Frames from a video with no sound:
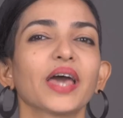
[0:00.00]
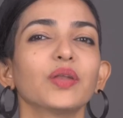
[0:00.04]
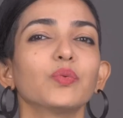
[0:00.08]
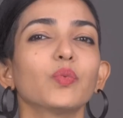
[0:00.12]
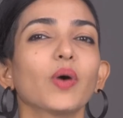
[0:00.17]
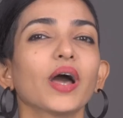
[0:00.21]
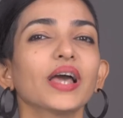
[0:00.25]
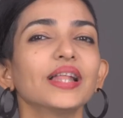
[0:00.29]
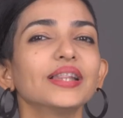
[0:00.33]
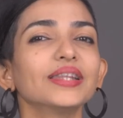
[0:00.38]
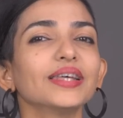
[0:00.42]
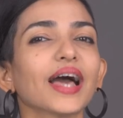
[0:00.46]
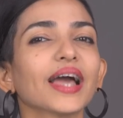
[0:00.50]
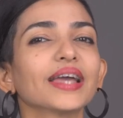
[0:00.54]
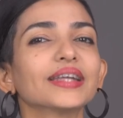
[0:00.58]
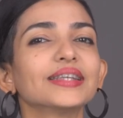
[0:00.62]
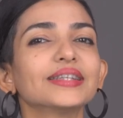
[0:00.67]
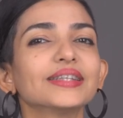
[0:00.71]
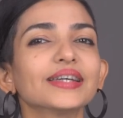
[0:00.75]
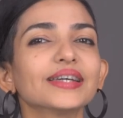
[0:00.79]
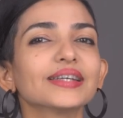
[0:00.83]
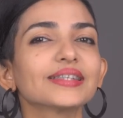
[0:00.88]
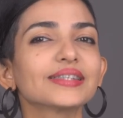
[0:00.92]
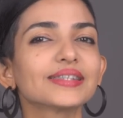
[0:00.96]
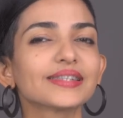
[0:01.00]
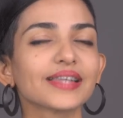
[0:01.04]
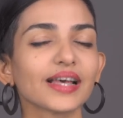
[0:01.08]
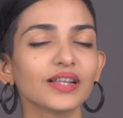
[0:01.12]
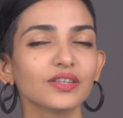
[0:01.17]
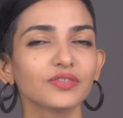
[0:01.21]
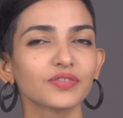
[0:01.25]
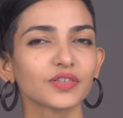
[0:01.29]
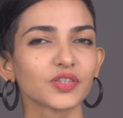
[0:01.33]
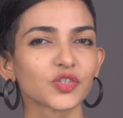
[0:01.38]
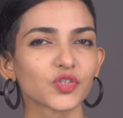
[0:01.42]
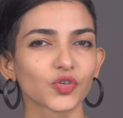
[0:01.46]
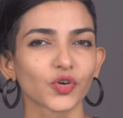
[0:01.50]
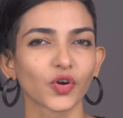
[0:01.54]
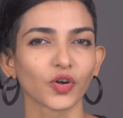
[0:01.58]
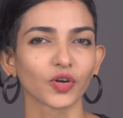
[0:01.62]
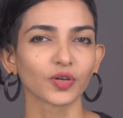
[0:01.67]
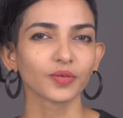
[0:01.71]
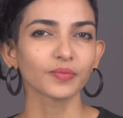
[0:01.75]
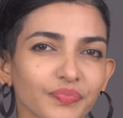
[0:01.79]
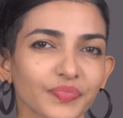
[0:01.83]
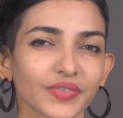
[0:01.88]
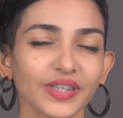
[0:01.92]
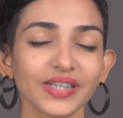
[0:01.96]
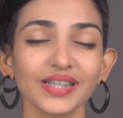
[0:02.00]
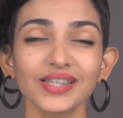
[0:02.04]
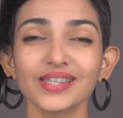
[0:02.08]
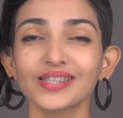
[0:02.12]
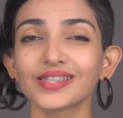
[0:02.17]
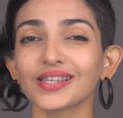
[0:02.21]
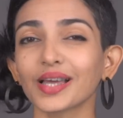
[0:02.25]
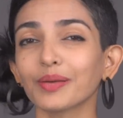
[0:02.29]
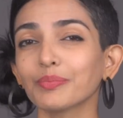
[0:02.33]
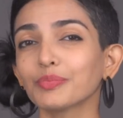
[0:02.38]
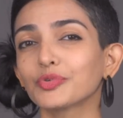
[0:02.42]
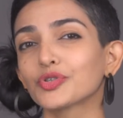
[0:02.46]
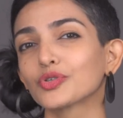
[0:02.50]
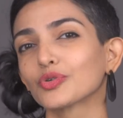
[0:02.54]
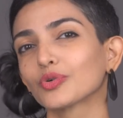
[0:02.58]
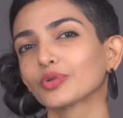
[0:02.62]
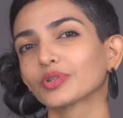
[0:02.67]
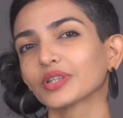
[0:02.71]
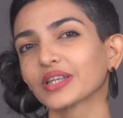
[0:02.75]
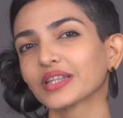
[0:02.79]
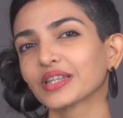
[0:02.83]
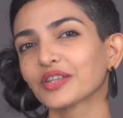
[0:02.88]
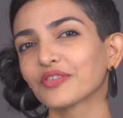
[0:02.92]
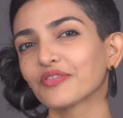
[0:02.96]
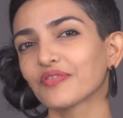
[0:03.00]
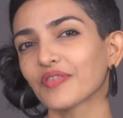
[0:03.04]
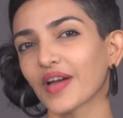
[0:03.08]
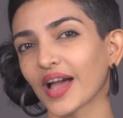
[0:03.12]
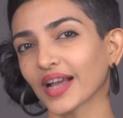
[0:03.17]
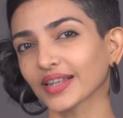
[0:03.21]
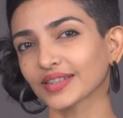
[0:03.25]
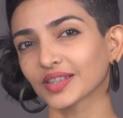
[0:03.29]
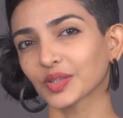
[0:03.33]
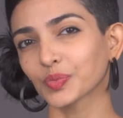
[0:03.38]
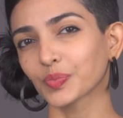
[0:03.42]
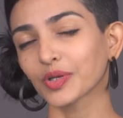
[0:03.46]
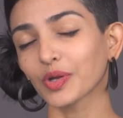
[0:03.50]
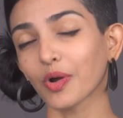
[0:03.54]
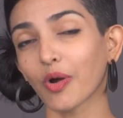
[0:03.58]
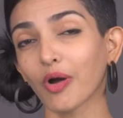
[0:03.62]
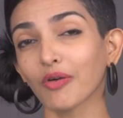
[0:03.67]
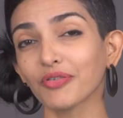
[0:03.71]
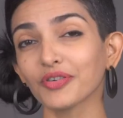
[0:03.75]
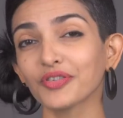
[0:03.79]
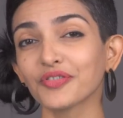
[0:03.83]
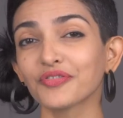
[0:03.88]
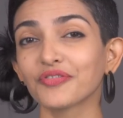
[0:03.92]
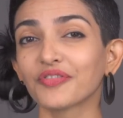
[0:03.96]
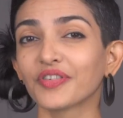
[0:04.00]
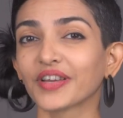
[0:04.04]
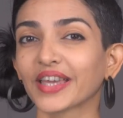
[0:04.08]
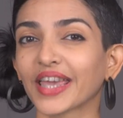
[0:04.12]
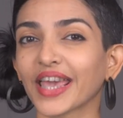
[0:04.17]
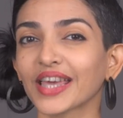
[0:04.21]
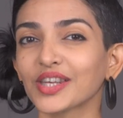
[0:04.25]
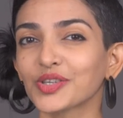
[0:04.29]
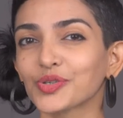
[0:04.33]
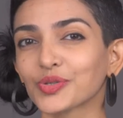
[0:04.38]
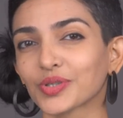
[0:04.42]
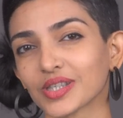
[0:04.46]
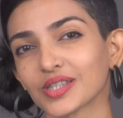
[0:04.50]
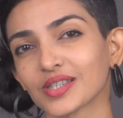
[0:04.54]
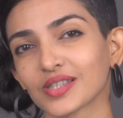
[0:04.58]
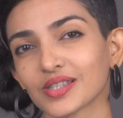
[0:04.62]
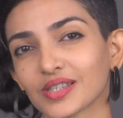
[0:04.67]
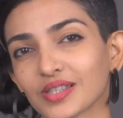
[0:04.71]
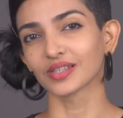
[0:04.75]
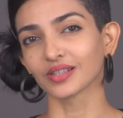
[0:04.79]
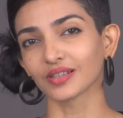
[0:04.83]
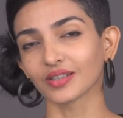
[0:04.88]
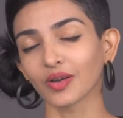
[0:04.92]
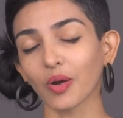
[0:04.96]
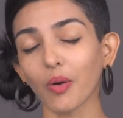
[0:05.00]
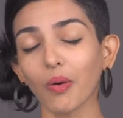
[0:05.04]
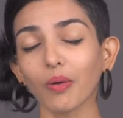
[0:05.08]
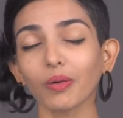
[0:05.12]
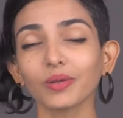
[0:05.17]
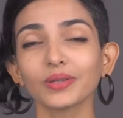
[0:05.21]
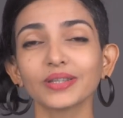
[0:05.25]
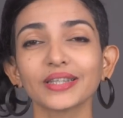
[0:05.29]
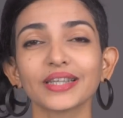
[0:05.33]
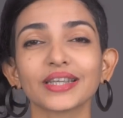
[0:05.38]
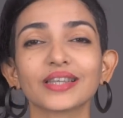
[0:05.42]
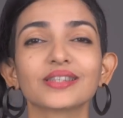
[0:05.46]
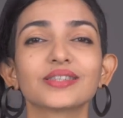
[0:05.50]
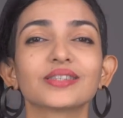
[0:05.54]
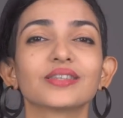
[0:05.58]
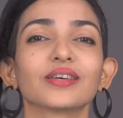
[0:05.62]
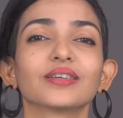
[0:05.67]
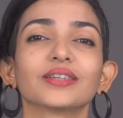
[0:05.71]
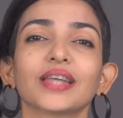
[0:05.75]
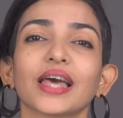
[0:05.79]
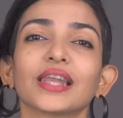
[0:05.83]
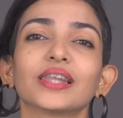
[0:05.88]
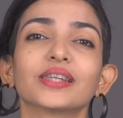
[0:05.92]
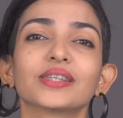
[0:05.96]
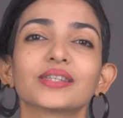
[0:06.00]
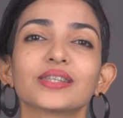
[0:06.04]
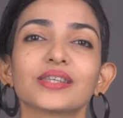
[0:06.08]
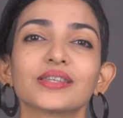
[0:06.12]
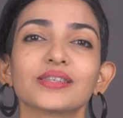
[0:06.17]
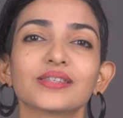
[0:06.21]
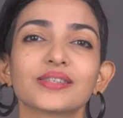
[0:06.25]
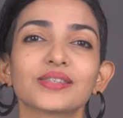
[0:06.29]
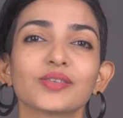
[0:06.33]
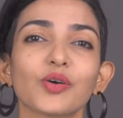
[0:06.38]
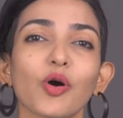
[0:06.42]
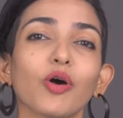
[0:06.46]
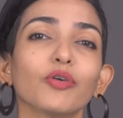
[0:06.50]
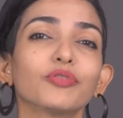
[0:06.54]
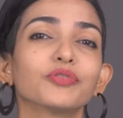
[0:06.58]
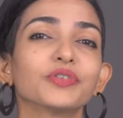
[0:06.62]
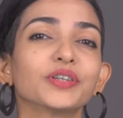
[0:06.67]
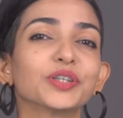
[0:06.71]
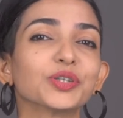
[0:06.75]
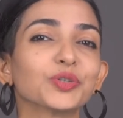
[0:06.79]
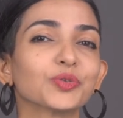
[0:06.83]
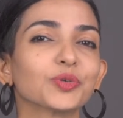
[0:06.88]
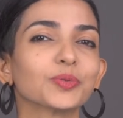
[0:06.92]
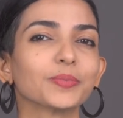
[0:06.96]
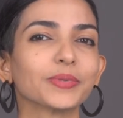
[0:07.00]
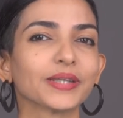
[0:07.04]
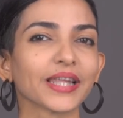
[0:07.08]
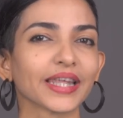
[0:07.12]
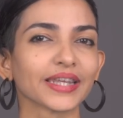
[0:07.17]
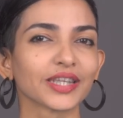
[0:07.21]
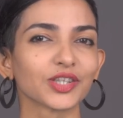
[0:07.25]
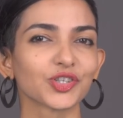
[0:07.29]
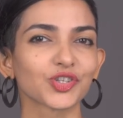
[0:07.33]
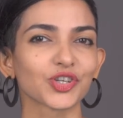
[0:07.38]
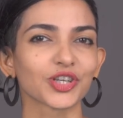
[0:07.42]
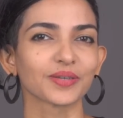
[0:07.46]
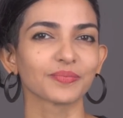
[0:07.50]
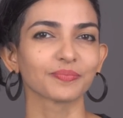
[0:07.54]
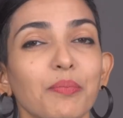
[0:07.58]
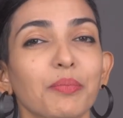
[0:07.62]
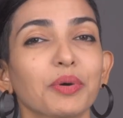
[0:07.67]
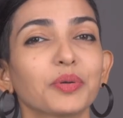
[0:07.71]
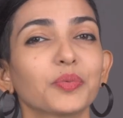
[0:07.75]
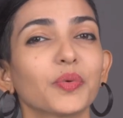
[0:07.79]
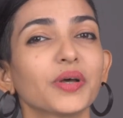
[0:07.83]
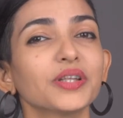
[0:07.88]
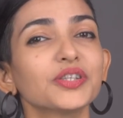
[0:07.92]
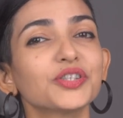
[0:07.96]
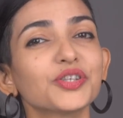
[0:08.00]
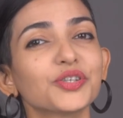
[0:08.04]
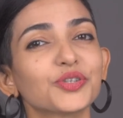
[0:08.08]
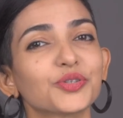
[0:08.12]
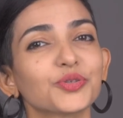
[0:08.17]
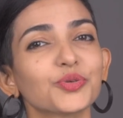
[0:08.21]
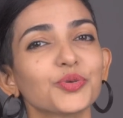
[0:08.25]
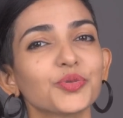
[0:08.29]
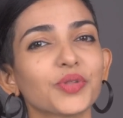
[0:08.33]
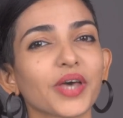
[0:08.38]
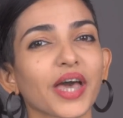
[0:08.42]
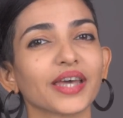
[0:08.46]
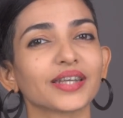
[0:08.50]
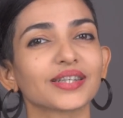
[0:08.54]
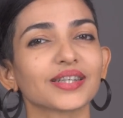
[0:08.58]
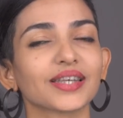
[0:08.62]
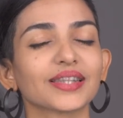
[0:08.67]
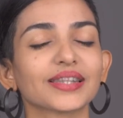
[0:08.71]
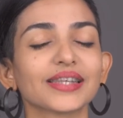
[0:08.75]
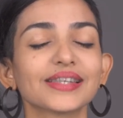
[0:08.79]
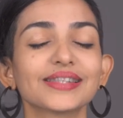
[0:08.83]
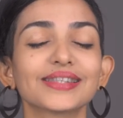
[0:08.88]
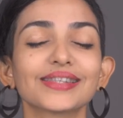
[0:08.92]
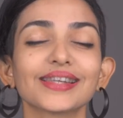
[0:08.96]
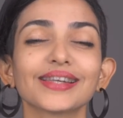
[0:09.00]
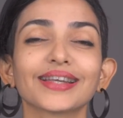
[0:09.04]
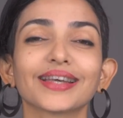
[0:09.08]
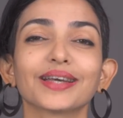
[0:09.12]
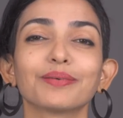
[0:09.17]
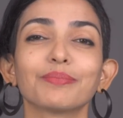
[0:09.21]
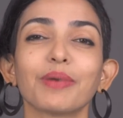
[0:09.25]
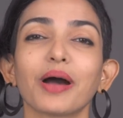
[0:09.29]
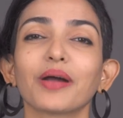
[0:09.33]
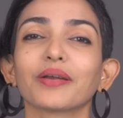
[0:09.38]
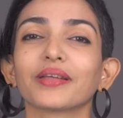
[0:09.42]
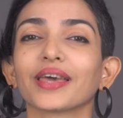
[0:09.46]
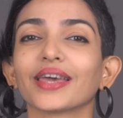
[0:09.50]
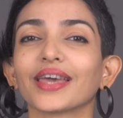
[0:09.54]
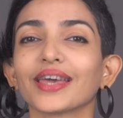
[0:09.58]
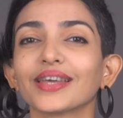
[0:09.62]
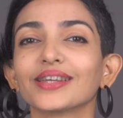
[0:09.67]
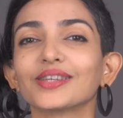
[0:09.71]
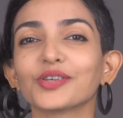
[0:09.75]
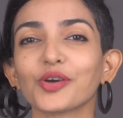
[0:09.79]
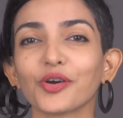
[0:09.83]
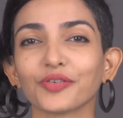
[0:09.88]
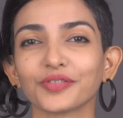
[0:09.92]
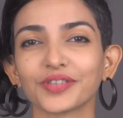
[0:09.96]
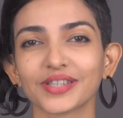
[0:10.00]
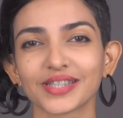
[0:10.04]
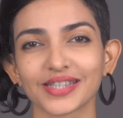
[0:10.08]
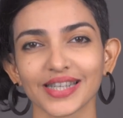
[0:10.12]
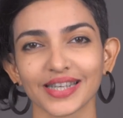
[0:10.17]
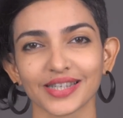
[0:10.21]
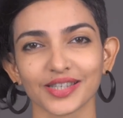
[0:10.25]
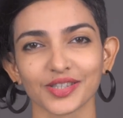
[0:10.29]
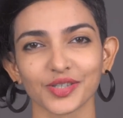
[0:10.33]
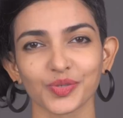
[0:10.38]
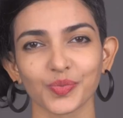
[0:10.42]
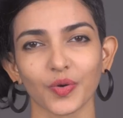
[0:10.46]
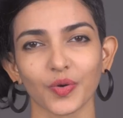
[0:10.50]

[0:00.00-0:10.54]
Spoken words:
And while the idea itself is wrong, there is some truth in the fact that we often forget to consider all the externalities of renewable energy. But once you do that, they still come out ahead of the status